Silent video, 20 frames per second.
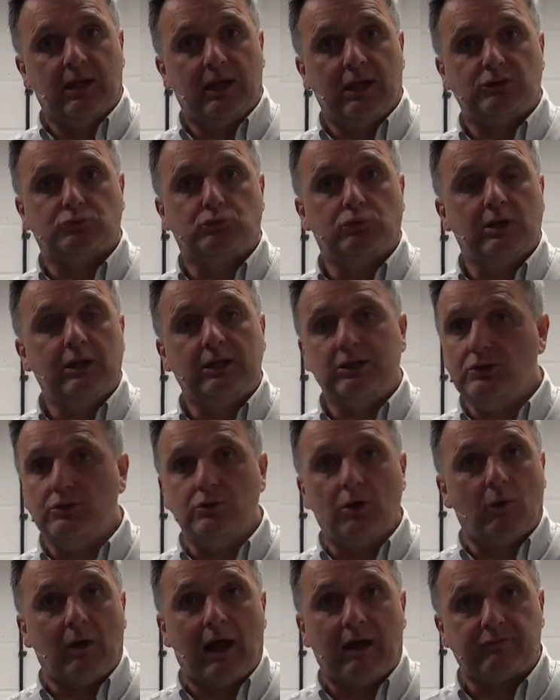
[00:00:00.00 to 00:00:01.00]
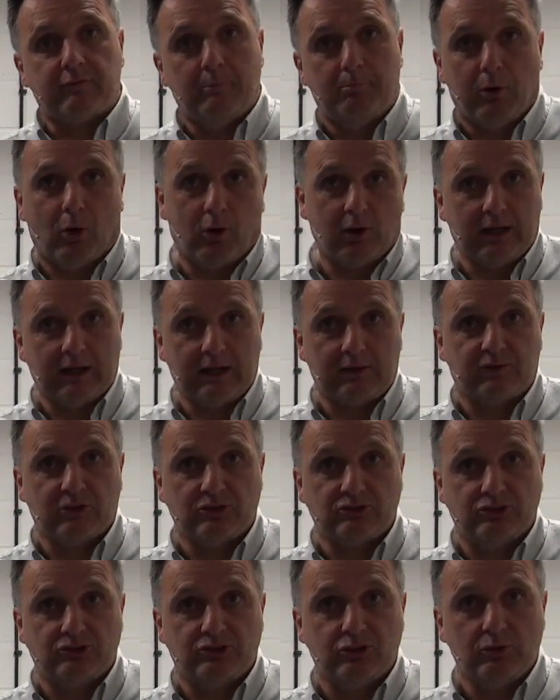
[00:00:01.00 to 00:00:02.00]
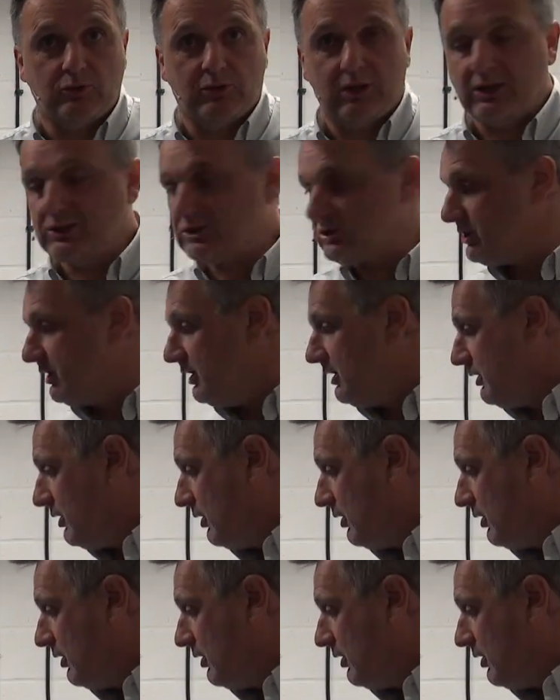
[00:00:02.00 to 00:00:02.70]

is really you don't have to buy anything to do this